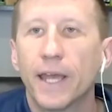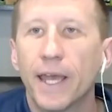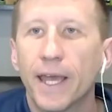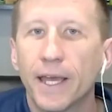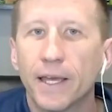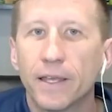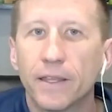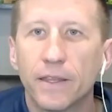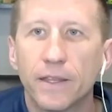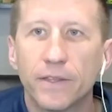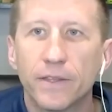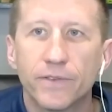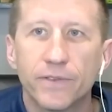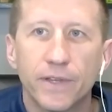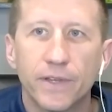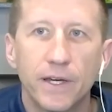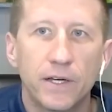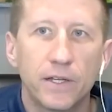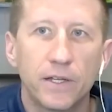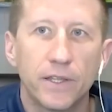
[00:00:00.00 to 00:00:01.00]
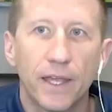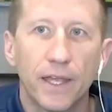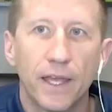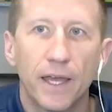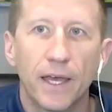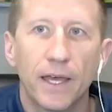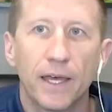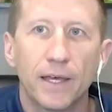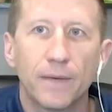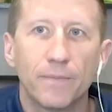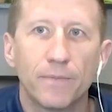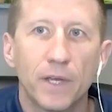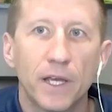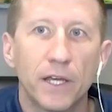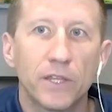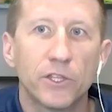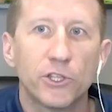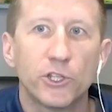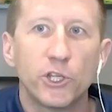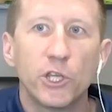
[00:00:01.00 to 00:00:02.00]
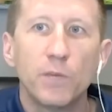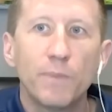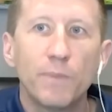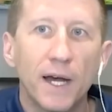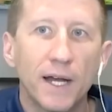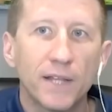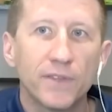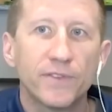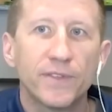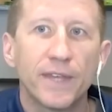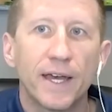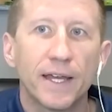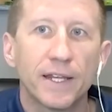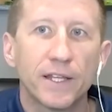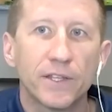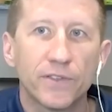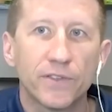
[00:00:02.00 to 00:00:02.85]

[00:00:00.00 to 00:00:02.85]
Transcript: and it's called on the GPon side,